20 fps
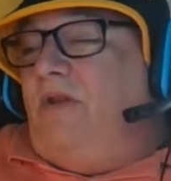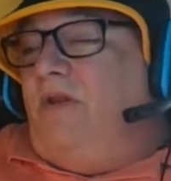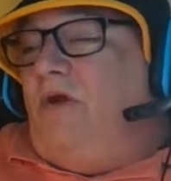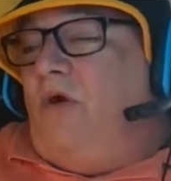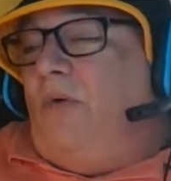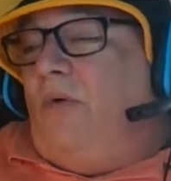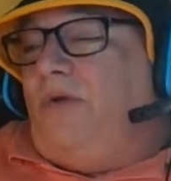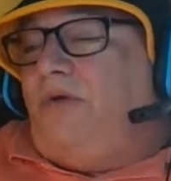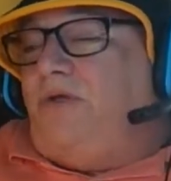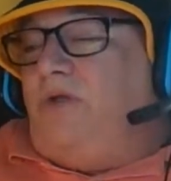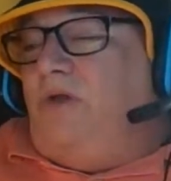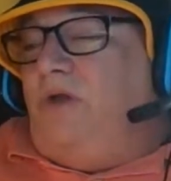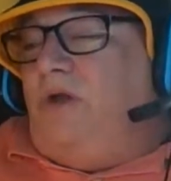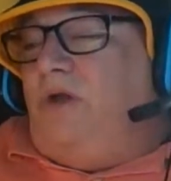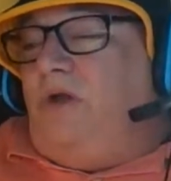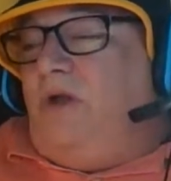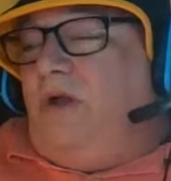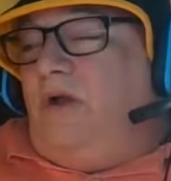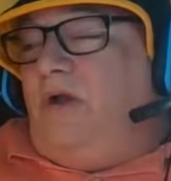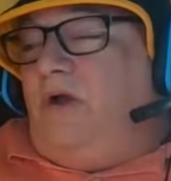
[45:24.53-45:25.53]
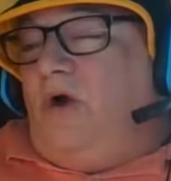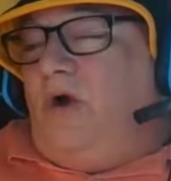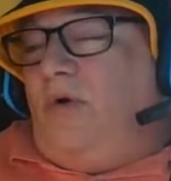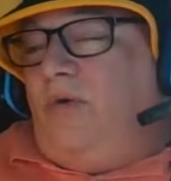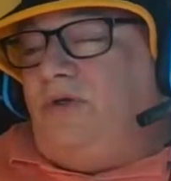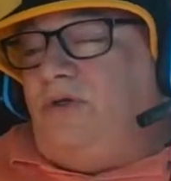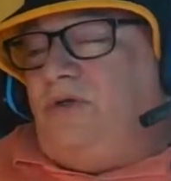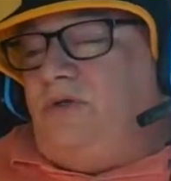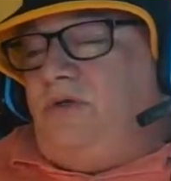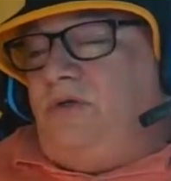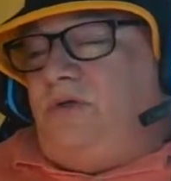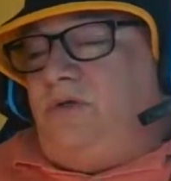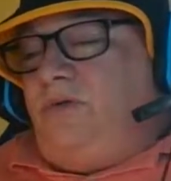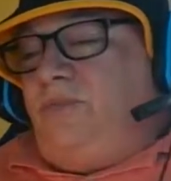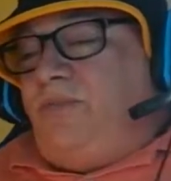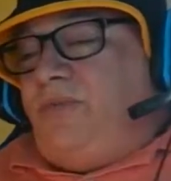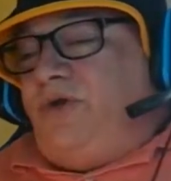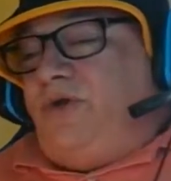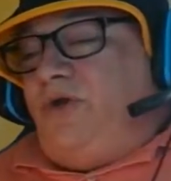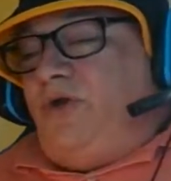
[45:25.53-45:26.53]
going going to
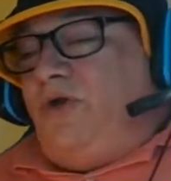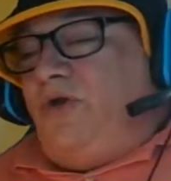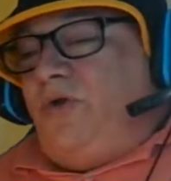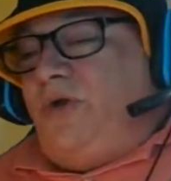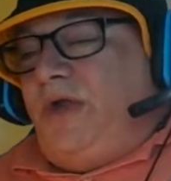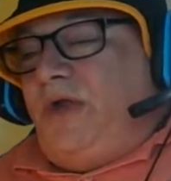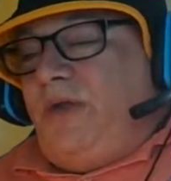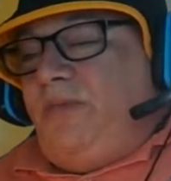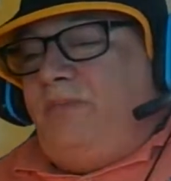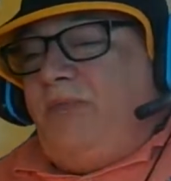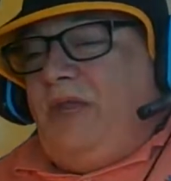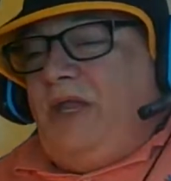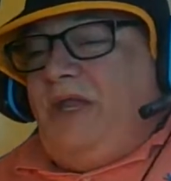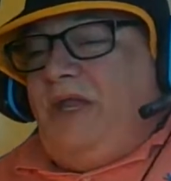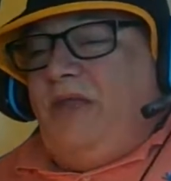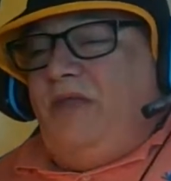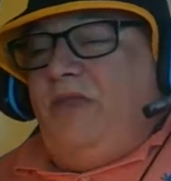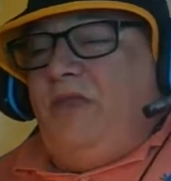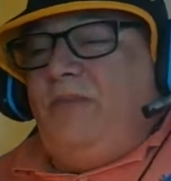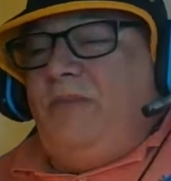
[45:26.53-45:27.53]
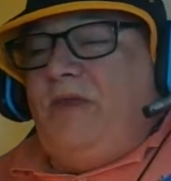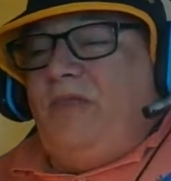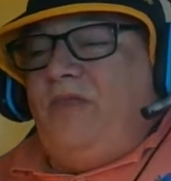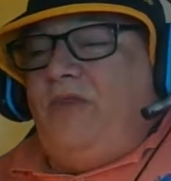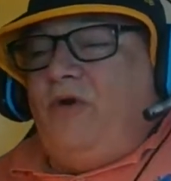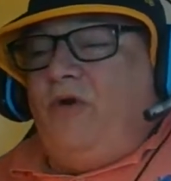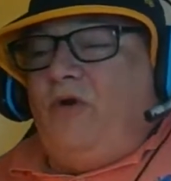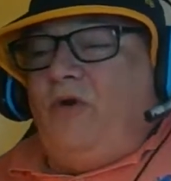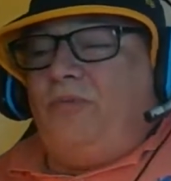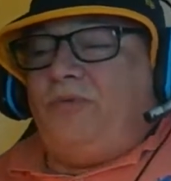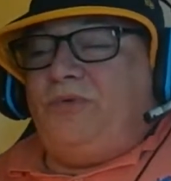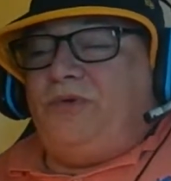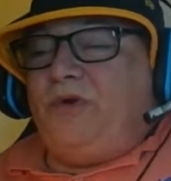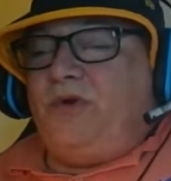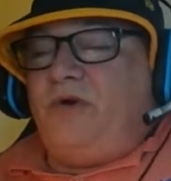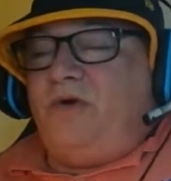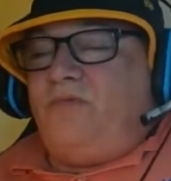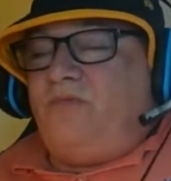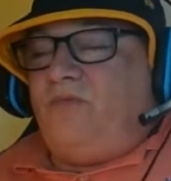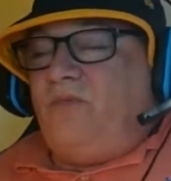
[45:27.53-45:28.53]
Purdue and playing them in their home
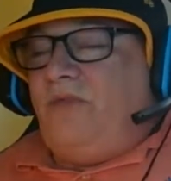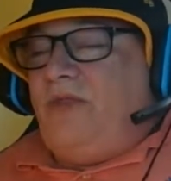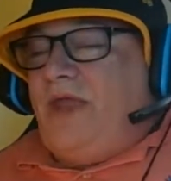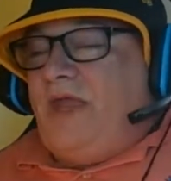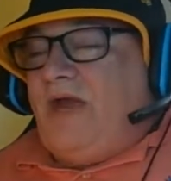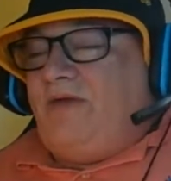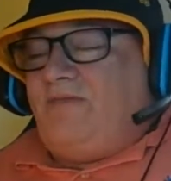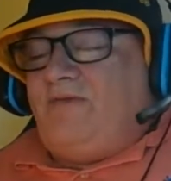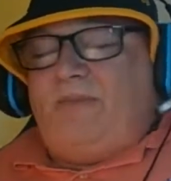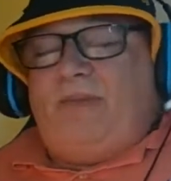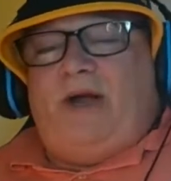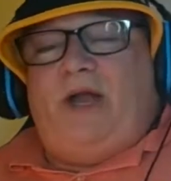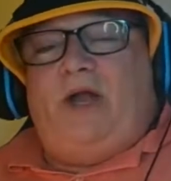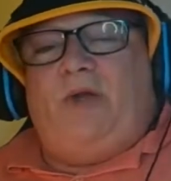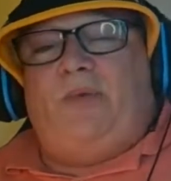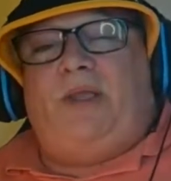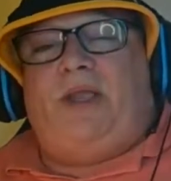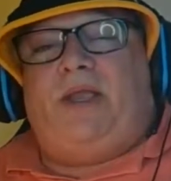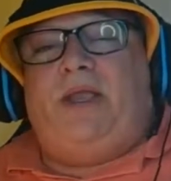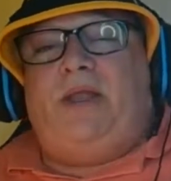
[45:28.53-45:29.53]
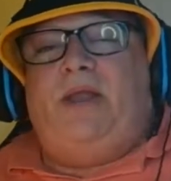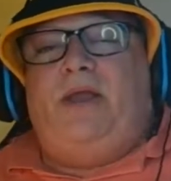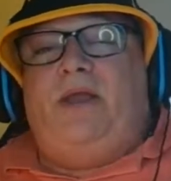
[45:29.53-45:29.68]
turf when they have a bye week,